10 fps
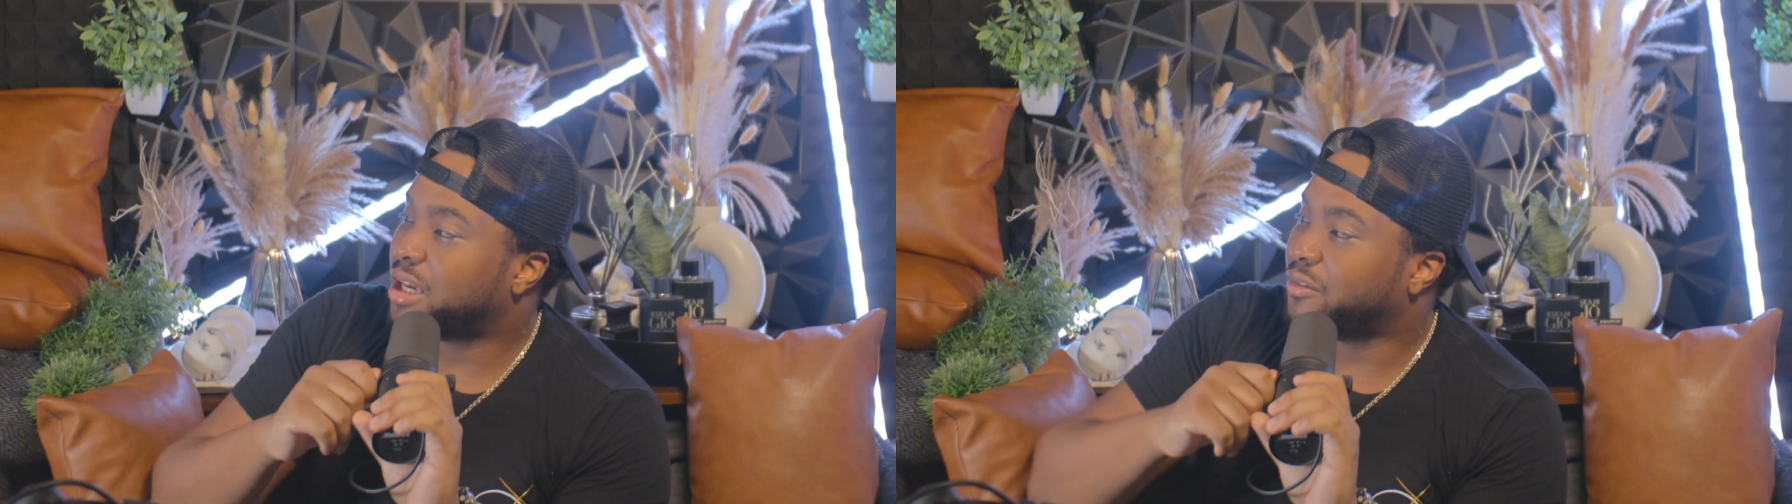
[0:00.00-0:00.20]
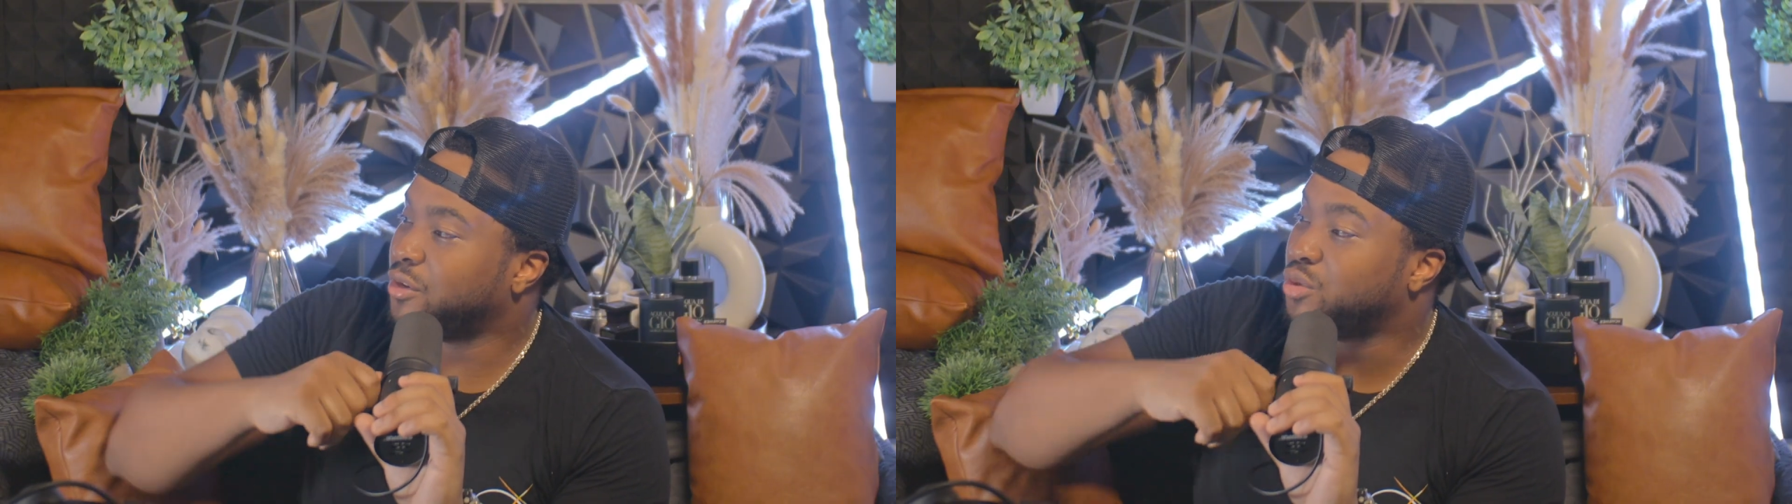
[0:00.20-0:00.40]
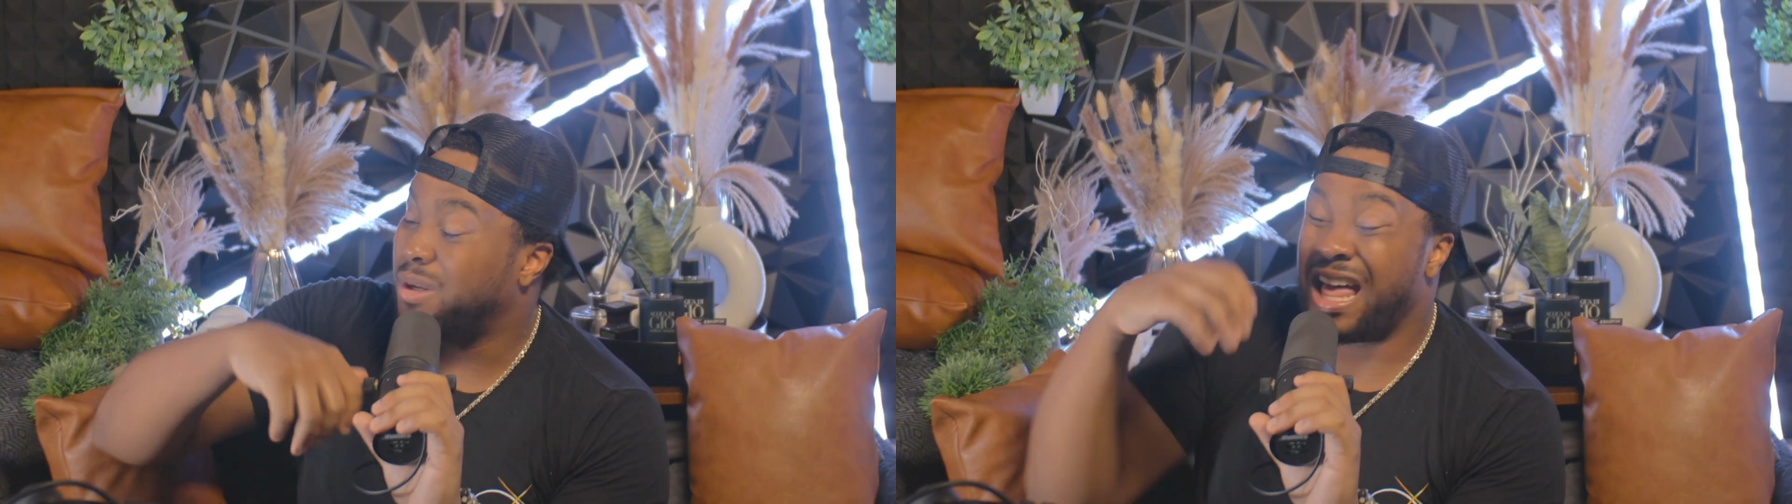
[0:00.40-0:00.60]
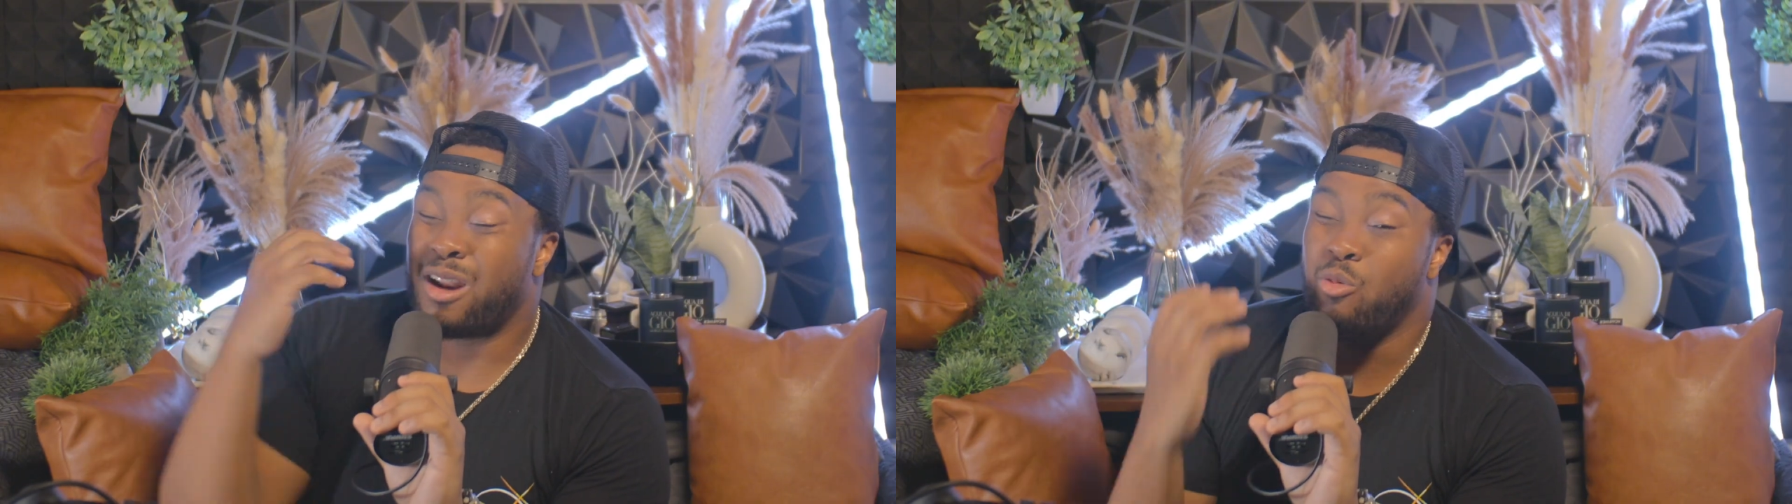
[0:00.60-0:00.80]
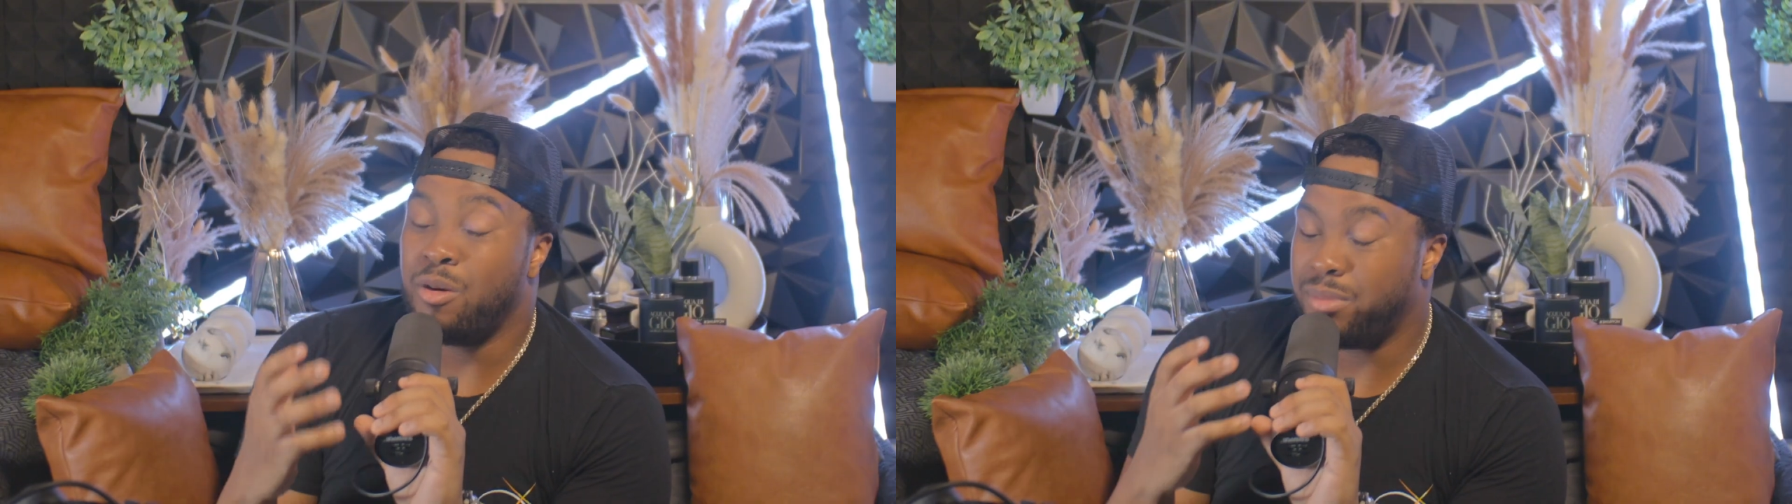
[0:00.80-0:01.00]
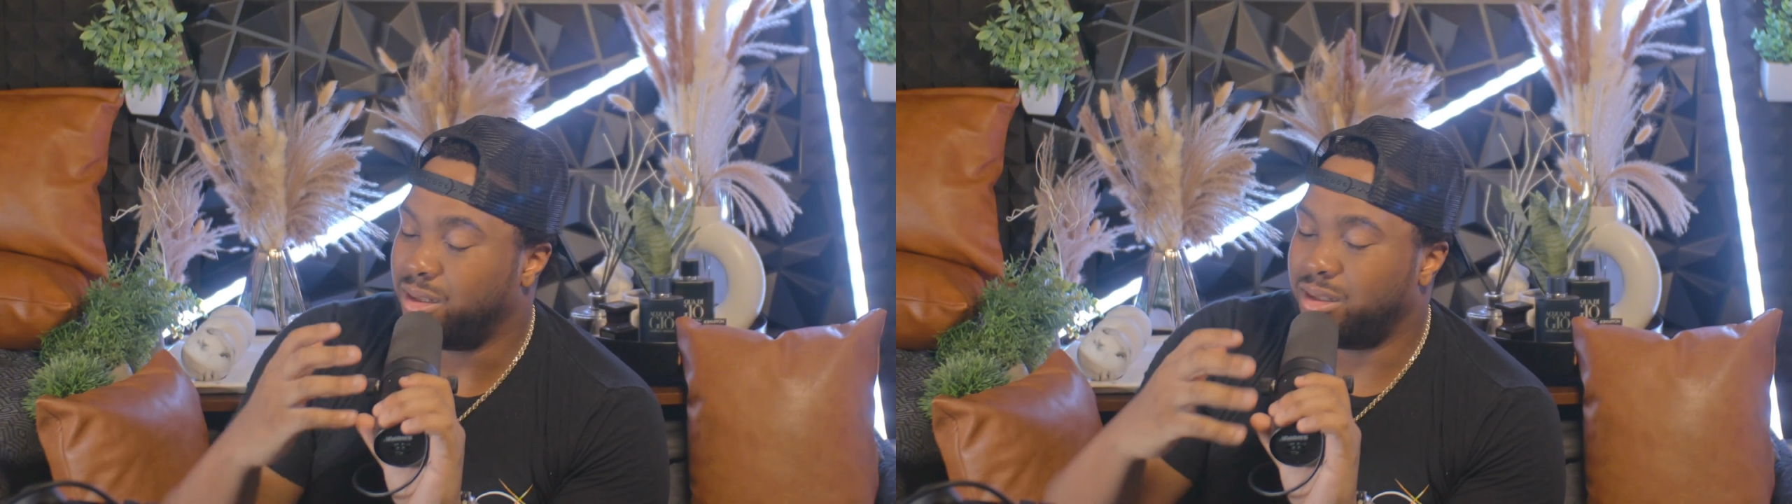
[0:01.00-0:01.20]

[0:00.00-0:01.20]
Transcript: confused, but a lot of women,